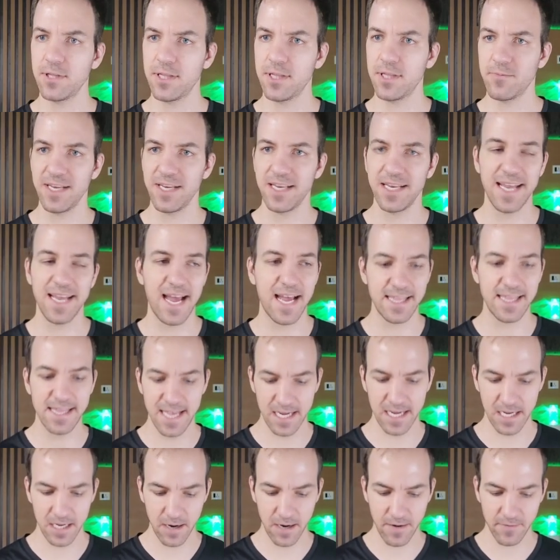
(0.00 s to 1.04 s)
then we need to add
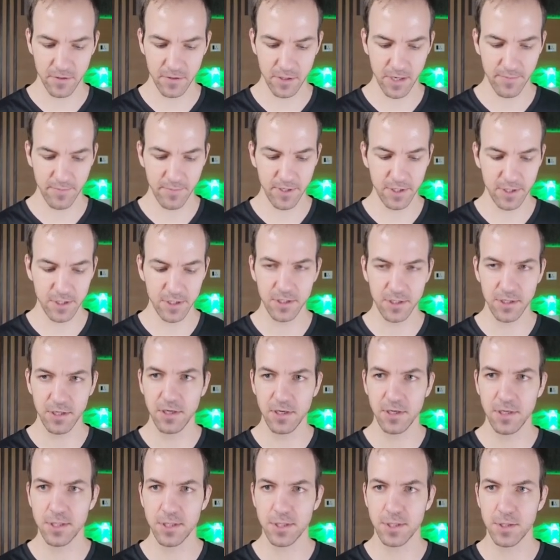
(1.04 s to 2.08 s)
that cover image.
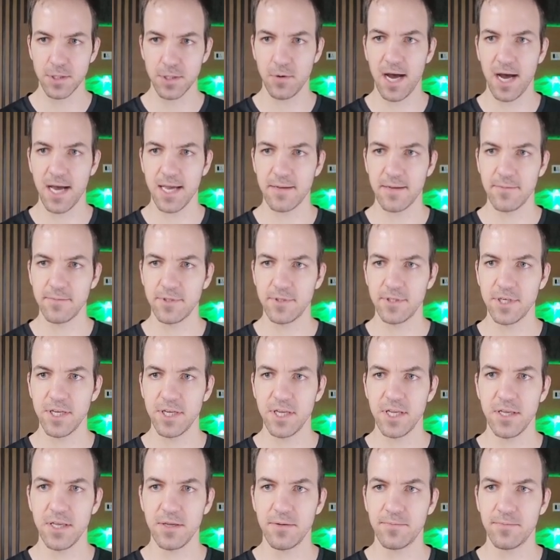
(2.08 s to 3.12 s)
So
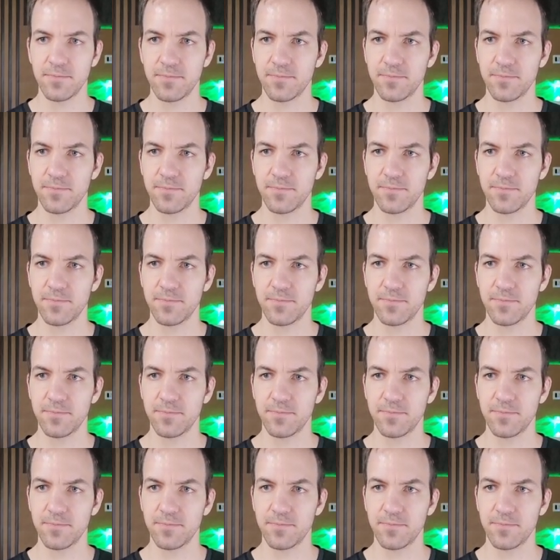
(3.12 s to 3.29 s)
img